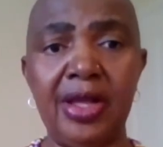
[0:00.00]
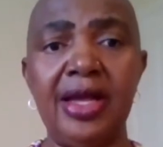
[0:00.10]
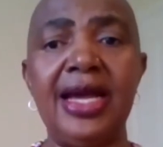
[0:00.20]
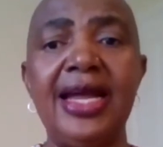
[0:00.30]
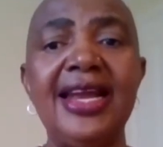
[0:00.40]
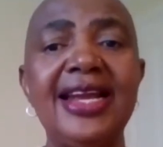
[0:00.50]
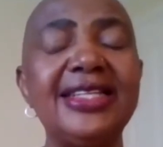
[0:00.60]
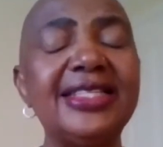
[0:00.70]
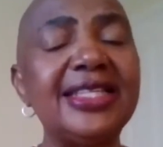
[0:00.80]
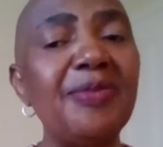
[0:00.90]
And then
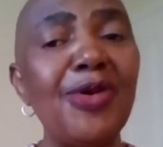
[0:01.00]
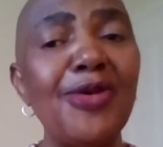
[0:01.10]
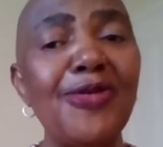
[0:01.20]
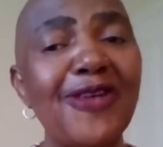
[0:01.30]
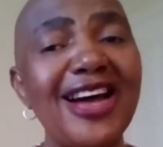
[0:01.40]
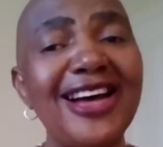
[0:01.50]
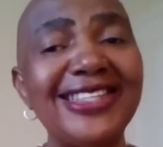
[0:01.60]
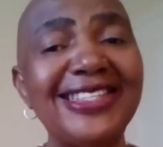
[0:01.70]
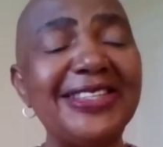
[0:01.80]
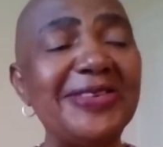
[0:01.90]
some of
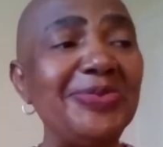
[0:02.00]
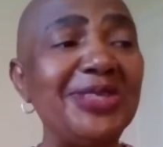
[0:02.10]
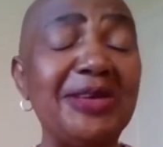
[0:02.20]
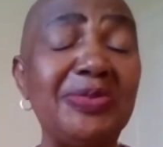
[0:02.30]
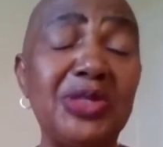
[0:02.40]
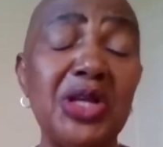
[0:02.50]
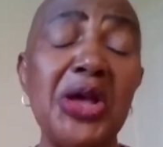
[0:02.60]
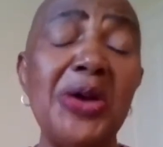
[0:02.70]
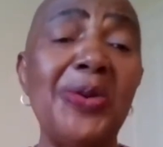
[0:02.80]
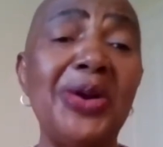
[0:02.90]
us, sometimes
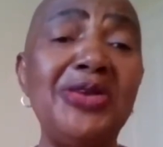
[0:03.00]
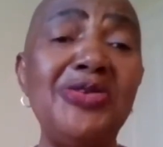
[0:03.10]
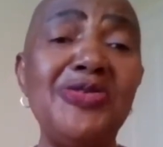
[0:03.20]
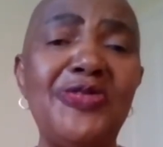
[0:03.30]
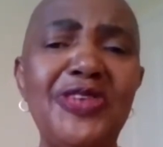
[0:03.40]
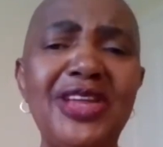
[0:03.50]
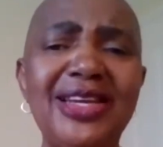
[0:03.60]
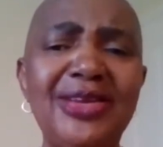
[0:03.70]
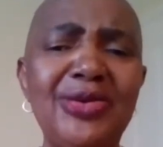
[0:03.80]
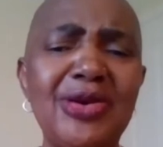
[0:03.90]
when you feel
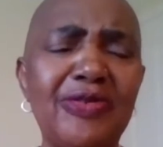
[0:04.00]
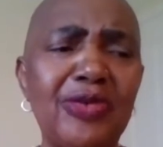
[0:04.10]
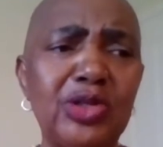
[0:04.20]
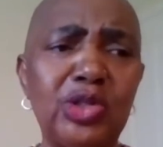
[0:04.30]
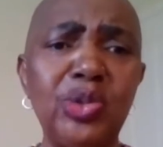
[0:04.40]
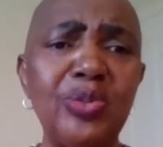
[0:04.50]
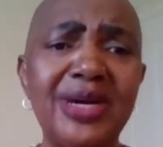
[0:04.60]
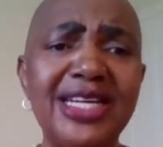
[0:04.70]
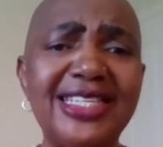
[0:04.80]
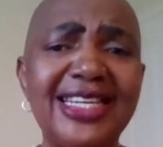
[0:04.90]
you have got too
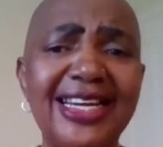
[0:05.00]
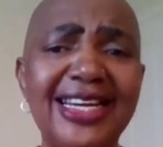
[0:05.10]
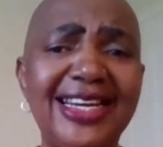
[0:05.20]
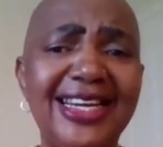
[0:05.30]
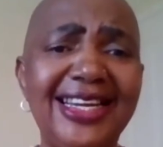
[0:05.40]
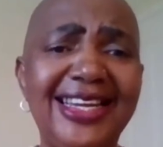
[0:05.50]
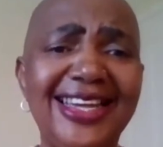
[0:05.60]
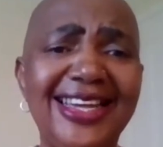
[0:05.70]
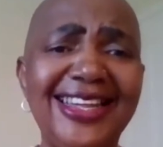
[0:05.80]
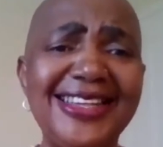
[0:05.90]
much headache,
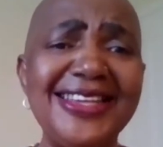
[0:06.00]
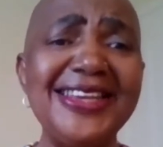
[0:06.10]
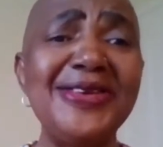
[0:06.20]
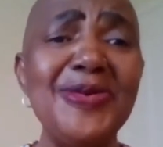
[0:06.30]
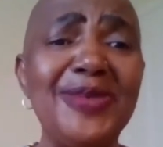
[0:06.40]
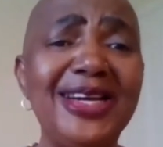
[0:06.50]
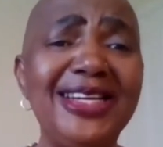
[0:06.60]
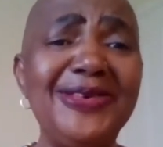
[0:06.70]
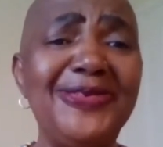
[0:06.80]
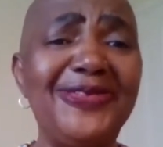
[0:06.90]

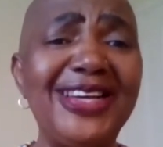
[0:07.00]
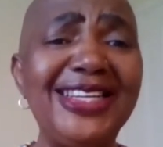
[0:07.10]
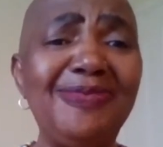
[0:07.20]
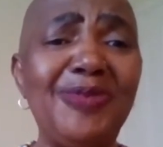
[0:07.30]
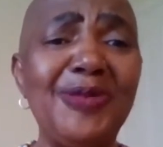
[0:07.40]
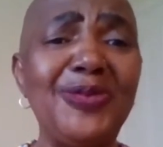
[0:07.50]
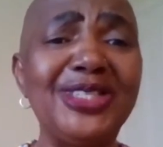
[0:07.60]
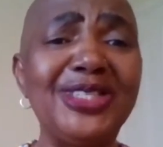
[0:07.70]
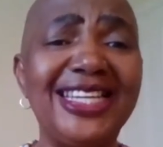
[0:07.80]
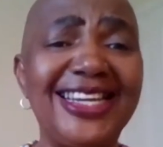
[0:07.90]
you find people
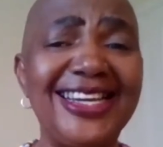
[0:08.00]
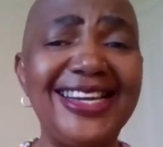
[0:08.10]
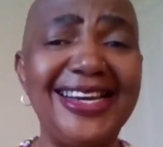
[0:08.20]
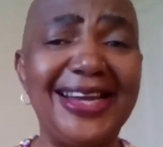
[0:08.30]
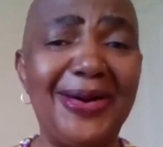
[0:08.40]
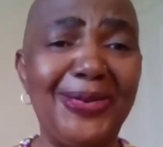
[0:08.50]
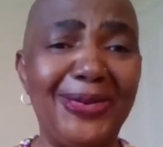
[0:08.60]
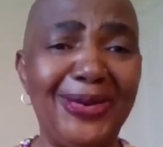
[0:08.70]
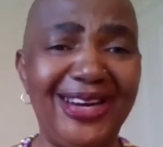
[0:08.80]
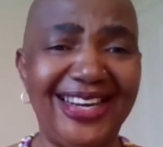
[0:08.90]
taking double,